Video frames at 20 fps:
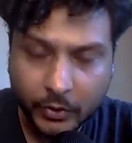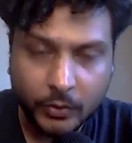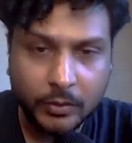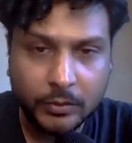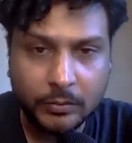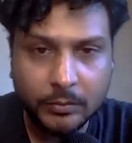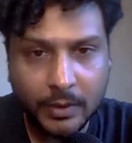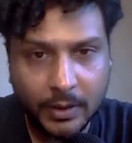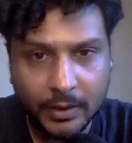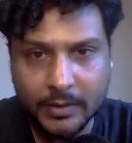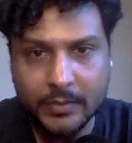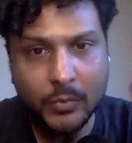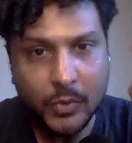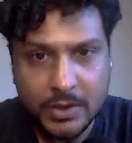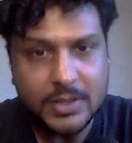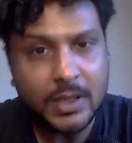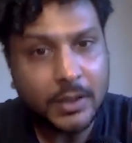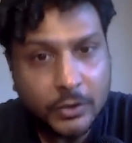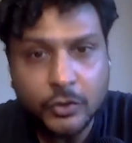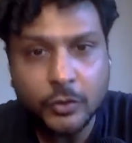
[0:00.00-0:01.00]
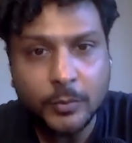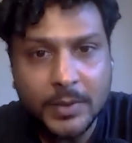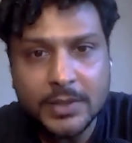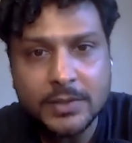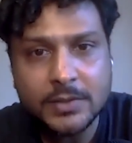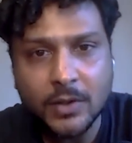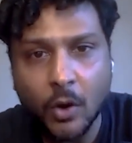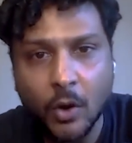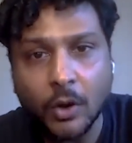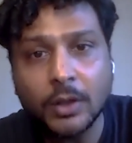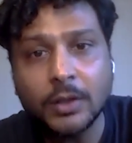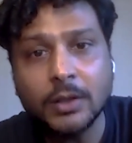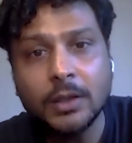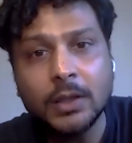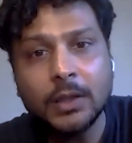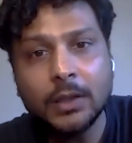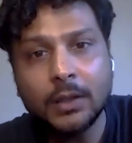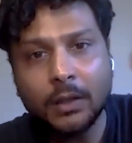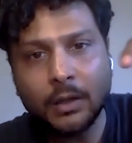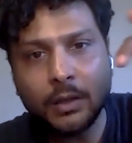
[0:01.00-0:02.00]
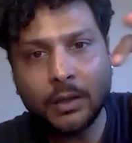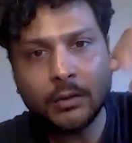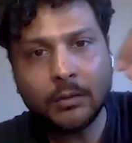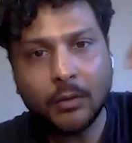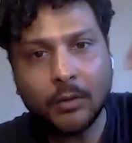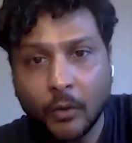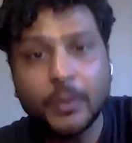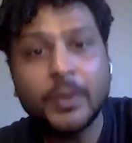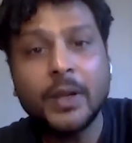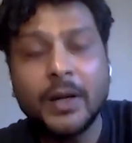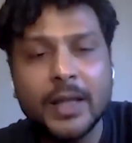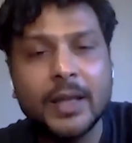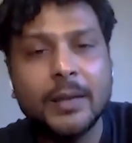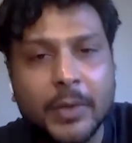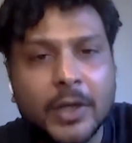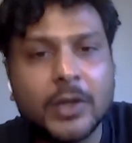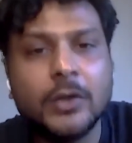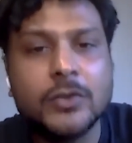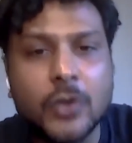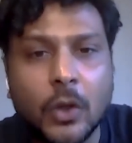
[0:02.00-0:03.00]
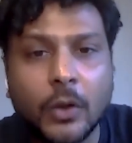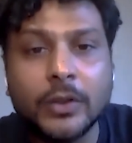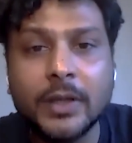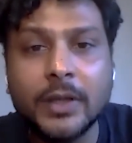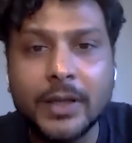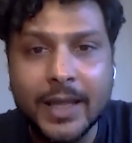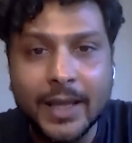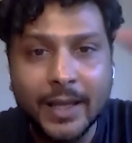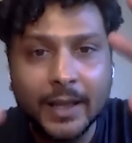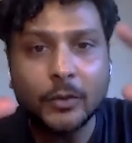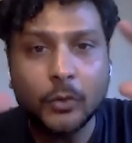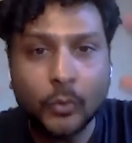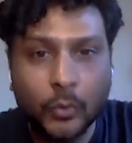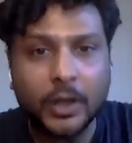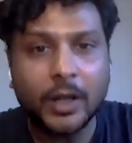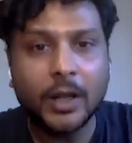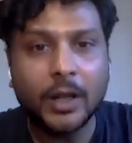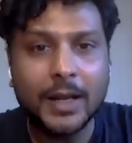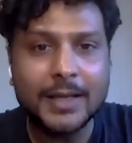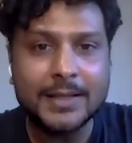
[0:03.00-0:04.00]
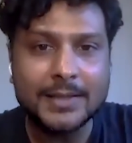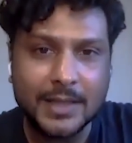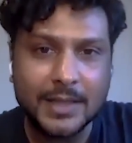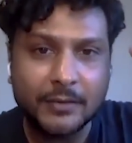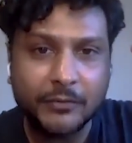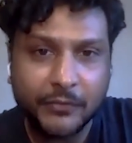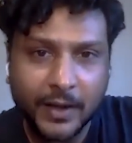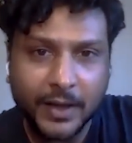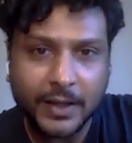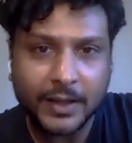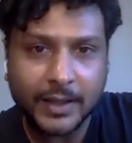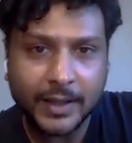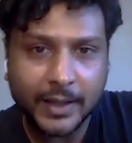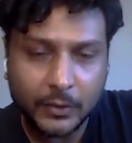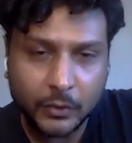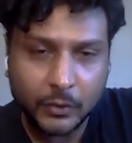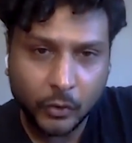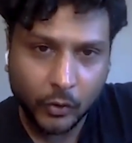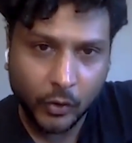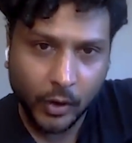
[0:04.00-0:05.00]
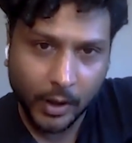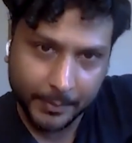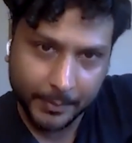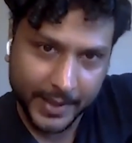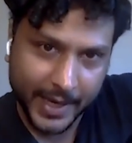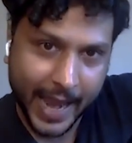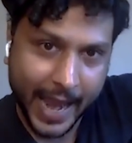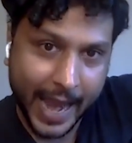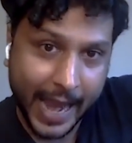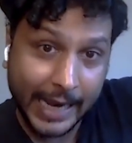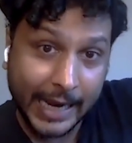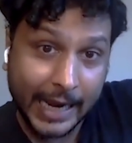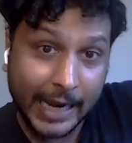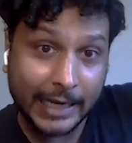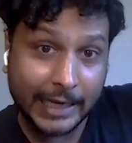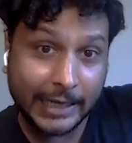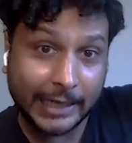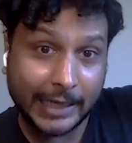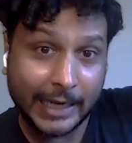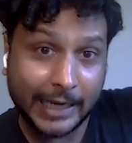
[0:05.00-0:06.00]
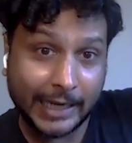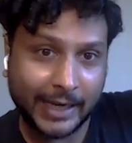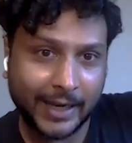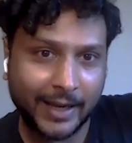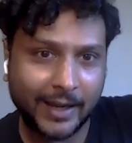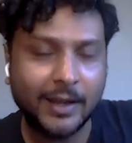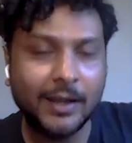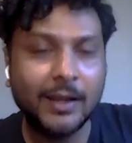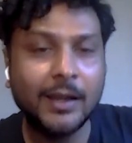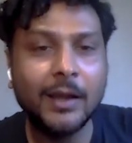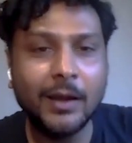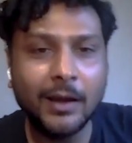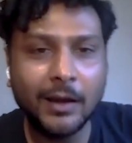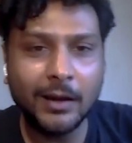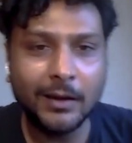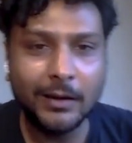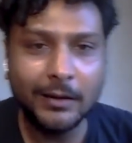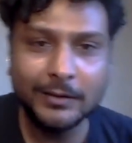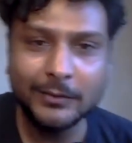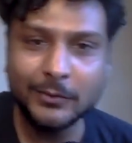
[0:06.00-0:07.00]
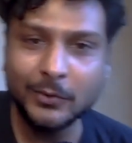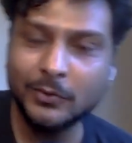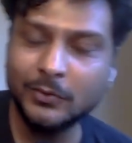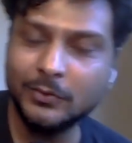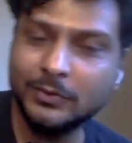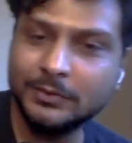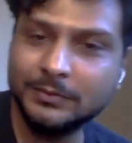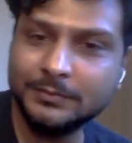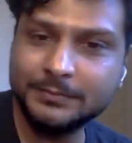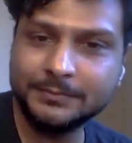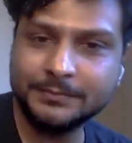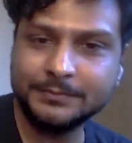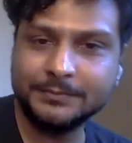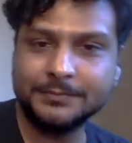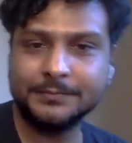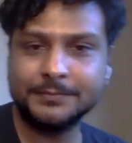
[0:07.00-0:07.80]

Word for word: you know was Anshuman's call yeah. uh, on the day because on the day you realize ki fuck yeah, ye yeah. to abhi angle hi nahi hai which uh, is very to, interesting